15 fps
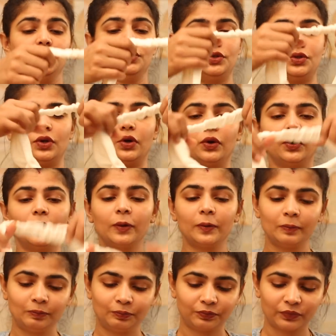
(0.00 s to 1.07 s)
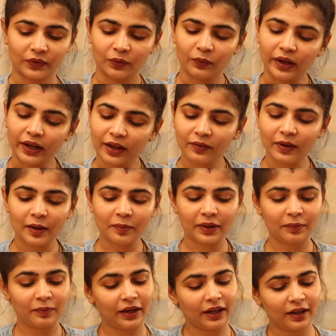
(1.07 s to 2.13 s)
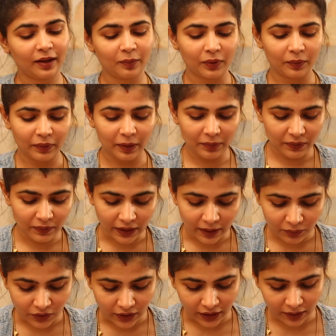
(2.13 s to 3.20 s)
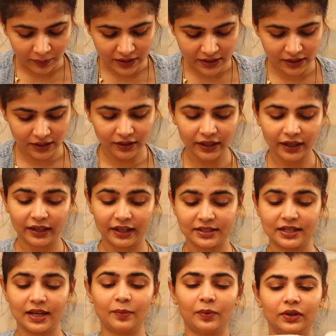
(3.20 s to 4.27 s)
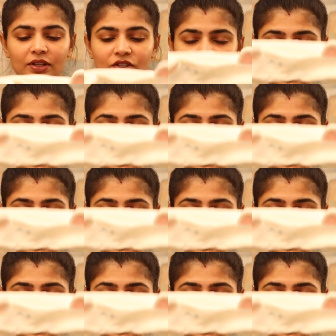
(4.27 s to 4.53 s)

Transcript: So, when I wear my makeup, or maybe when I'm trying my skincare next time on the